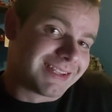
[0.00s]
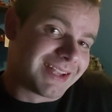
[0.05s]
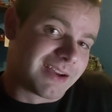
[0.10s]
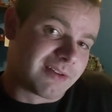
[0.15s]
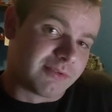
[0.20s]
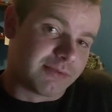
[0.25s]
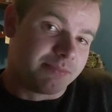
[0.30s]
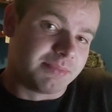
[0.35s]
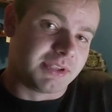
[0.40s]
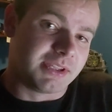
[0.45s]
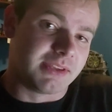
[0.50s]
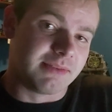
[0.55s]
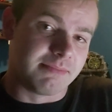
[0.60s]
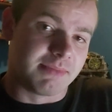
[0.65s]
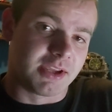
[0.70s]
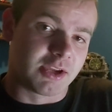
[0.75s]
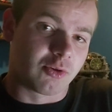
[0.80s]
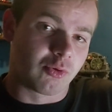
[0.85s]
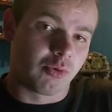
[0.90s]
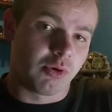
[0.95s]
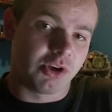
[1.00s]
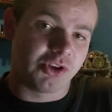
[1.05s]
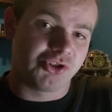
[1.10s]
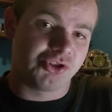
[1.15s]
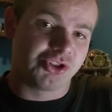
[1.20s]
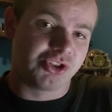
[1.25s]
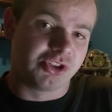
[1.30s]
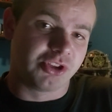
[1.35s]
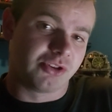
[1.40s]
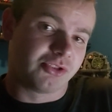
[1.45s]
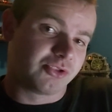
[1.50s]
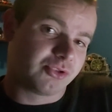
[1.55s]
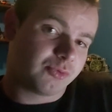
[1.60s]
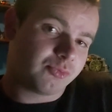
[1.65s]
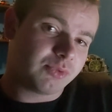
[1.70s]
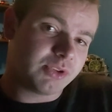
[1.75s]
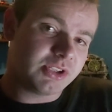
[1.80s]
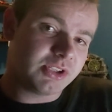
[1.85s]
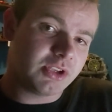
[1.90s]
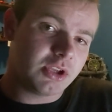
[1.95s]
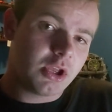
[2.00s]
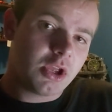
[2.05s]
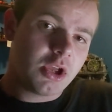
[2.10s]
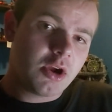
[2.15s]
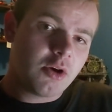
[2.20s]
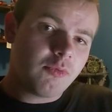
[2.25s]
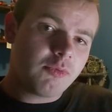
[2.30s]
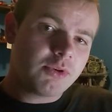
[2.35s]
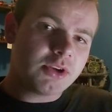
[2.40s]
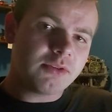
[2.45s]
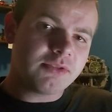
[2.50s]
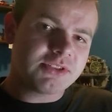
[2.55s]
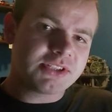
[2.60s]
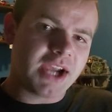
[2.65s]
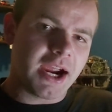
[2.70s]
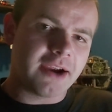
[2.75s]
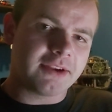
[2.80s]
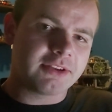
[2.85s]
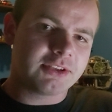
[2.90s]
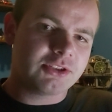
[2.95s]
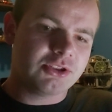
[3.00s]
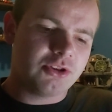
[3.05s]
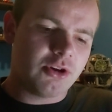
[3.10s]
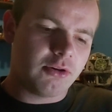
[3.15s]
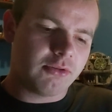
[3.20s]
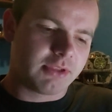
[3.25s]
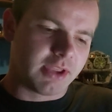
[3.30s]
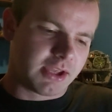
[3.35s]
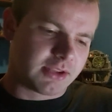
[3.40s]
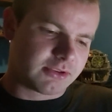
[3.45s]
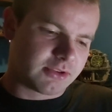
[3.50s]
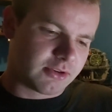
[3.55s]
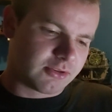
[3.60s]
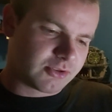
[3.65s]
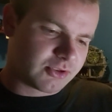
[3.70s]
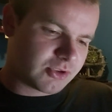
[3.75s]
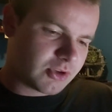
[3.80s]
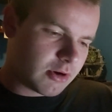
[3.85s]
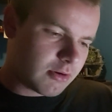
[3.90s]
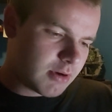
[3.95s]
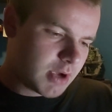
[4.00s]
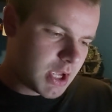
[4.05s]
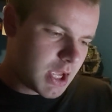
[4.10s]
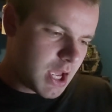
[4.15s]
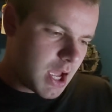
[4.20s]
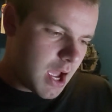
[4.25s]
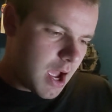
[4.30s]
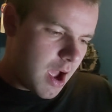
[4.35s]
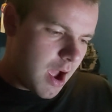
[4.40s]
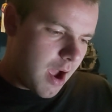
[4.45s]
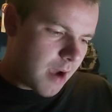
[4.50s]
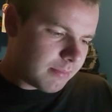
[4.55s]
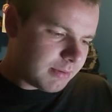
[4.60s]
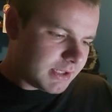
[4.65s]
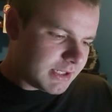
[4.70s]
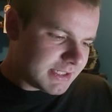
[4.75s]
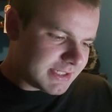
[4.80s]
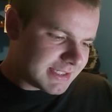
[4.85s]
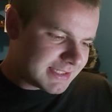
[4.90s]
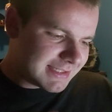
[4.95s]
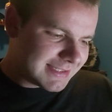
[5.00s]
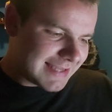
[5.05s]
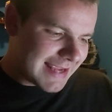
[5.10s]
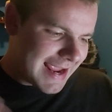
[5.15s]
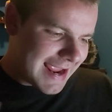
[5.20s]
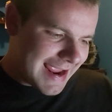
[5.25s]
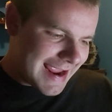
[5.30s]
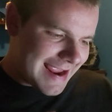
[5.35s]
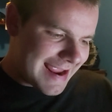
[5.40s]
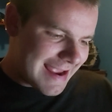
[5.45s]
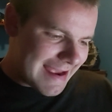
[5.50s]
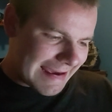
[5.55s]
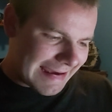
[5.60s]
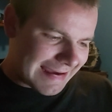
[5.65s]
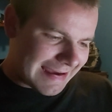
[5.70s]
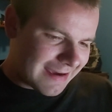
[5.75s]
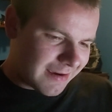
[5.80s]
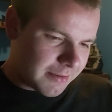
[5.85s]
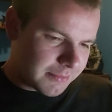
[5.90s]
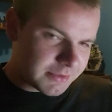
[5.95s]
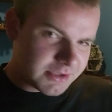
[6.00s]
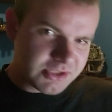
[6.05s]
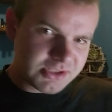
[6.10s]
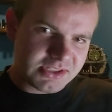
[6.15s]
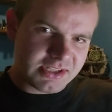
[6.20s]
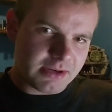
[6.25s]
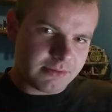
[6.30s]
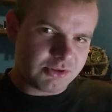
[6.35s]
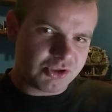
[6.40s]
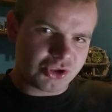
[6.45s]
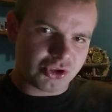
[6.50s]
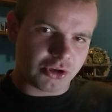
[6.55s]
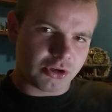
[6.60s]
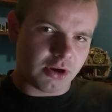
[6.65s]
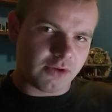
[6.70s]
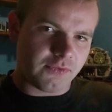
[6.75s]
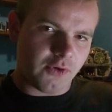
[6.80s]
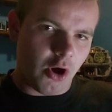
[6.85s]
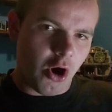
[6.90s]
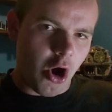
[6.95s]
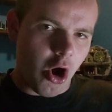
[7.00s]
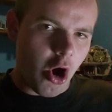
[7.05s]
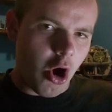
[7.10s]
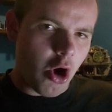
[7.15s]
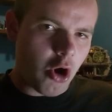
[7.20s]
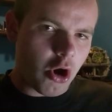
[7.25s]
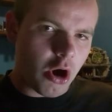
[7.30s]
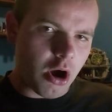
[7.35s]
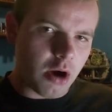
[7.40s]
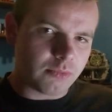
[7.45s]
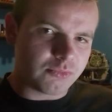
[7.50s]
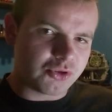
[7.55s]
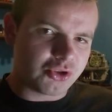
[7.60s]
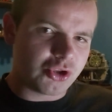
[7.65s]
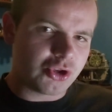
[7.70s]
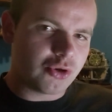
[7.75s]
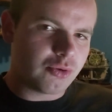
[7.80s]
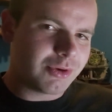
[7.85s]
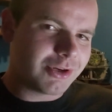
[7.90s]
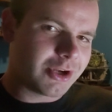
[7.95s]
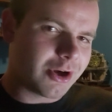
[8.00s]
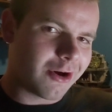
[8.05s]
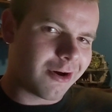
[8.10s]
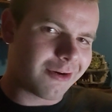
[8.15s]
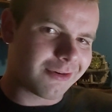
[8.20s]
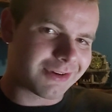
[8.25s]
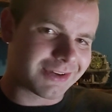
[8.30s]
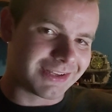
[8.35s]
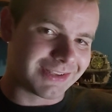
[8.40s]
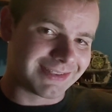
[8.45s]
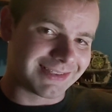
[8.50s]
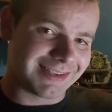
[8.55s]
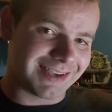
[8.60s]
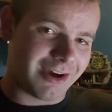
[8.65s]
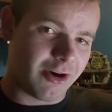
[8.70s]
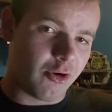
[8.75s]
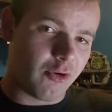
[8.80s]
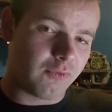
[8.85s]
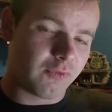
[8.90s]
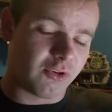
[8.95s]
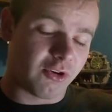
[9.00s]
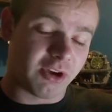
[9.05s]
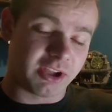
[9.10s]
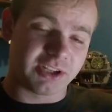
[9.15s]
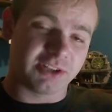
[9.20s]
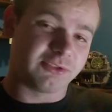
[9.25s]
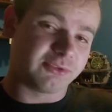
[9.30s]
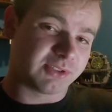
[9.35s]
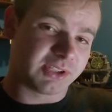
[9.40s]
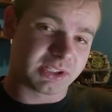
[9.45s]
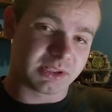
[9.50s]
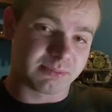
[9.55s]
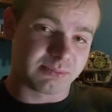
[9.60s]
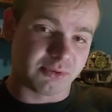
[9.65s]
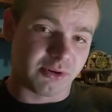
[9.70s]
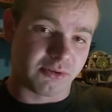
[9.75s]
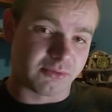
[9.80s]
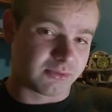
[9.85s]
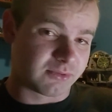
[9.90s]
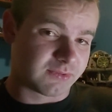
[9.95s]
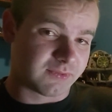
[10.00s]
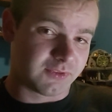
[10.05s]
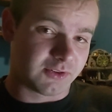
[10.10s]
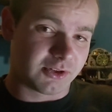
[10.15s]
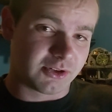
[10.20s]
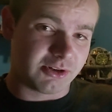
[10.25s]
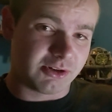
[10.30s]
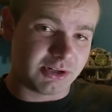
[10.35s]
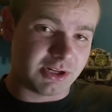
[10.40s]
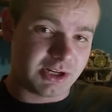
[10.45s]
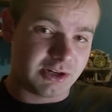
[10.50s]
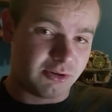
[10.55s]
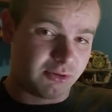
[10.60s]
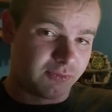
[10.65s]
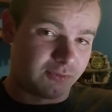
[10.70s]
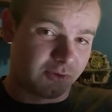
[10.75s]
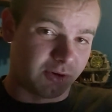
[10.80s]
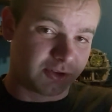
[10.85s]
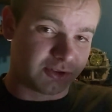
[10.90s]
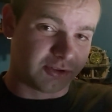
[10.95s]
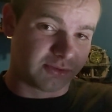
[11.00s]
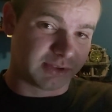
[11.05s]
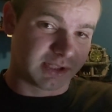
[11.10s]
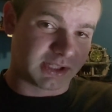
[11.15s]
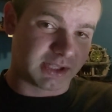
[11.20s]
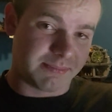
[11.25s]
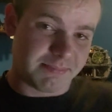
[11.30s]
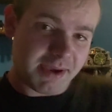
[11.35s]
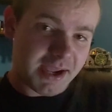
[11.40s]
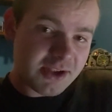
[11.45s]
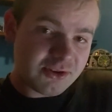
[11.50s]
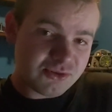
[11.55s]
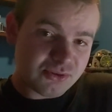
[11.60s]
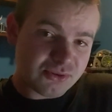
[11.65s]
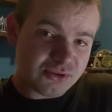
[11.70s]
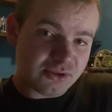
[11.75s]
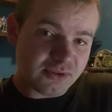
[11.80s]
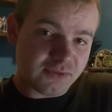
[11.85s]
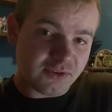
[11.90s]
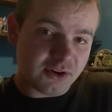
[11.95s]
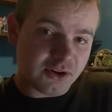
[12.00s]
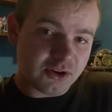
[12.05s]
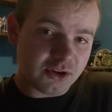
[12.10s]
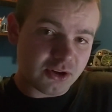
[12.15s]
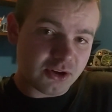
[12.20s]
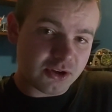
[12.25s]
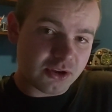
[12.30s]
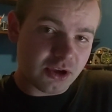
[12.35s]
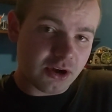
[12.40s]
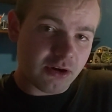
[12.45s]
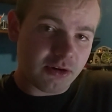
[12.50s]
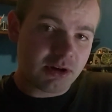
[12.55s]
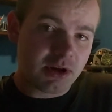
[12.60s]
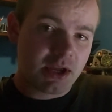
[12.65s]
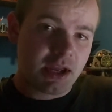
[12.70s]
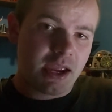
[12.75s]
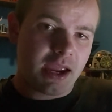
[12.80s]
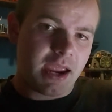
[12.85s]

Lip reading: That would be the main question, though. So we don't entirely know that, though. So I'm gonna say we start off 2-0 because overall I don't think the Broncos are very good, and overall I don't think the Patriots are very good, though.